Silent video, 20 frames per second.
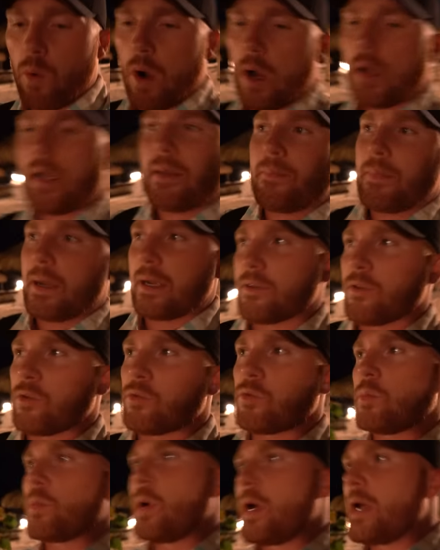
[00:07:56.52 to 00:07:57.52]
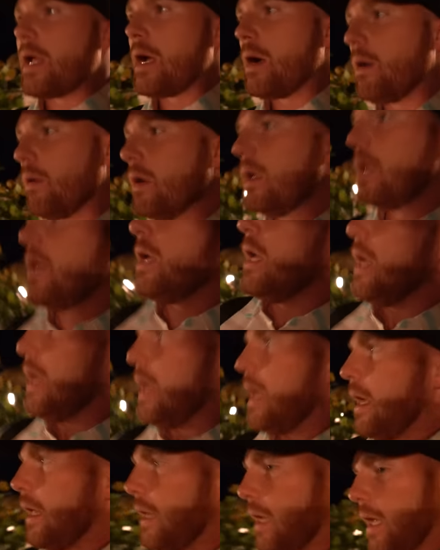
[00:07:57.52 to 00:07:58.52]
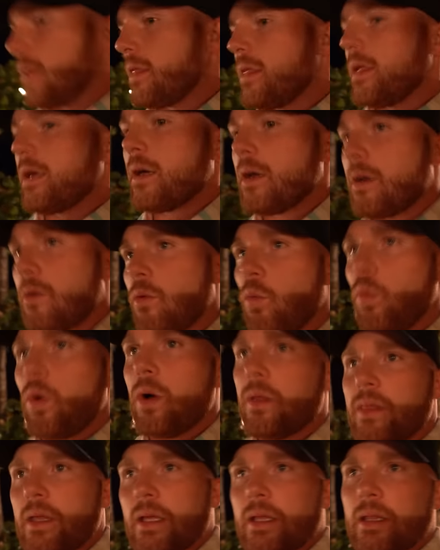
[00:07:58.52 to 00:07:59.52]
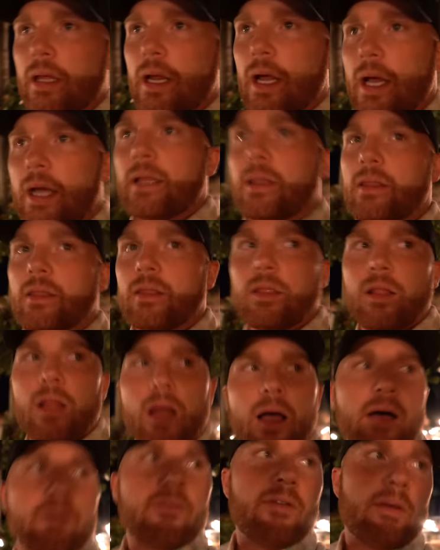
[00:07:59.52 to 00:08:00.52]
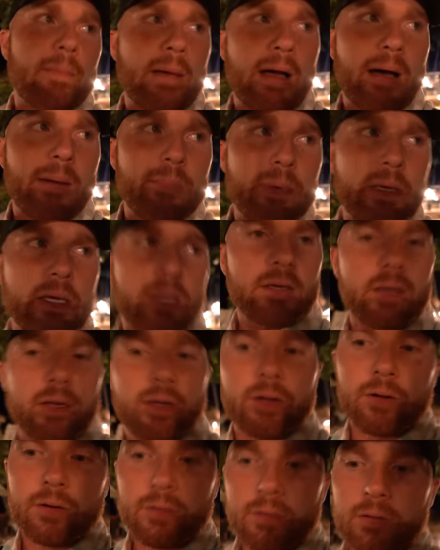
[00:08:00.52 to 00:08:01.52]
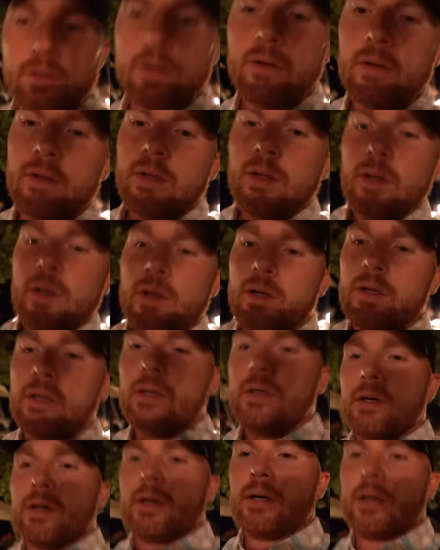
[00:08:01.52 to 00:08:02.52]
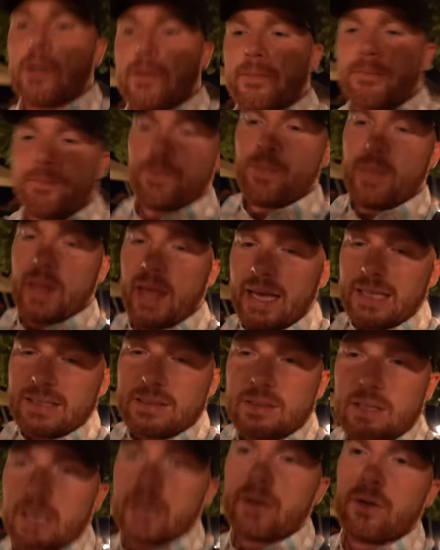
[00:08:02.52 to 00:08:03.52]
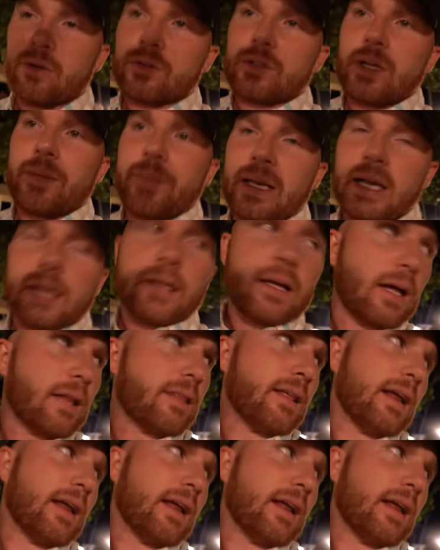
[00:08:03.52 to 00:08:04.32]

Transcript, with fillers: walking back to the room right now. And I think one thing that I love about being here uh, at Sandals, I mean, I,